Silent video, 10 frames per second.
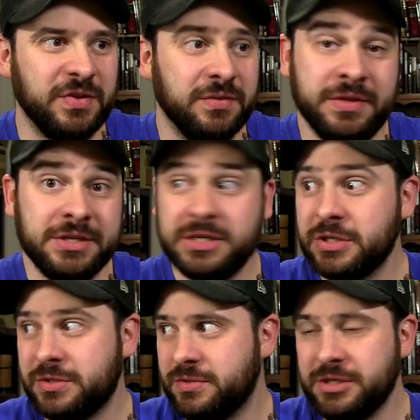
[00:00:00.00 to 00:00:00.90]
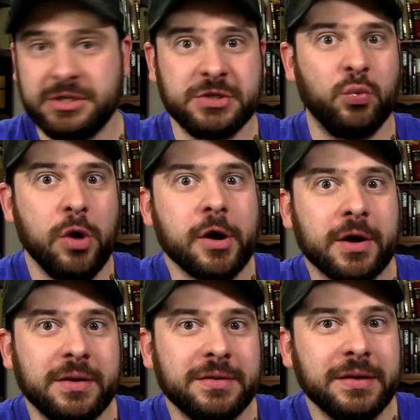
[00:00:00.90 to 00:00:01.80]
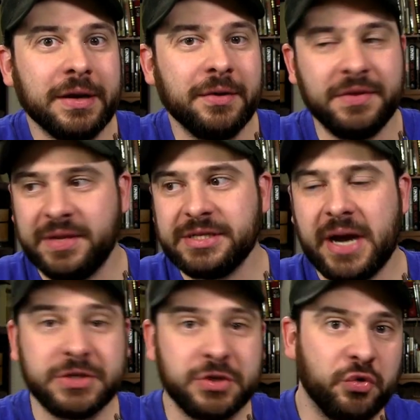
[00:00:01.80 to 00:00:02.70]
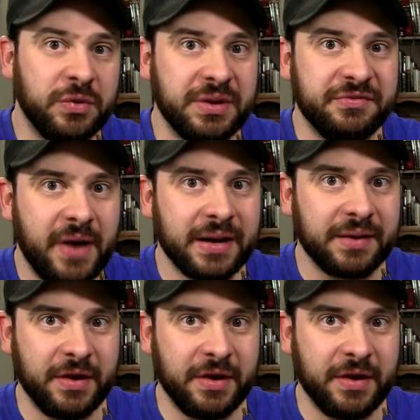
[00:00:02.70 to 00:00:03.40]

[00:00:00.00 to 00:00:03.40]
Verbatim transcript: this is this is a work you know, that these guys aren't really fighting,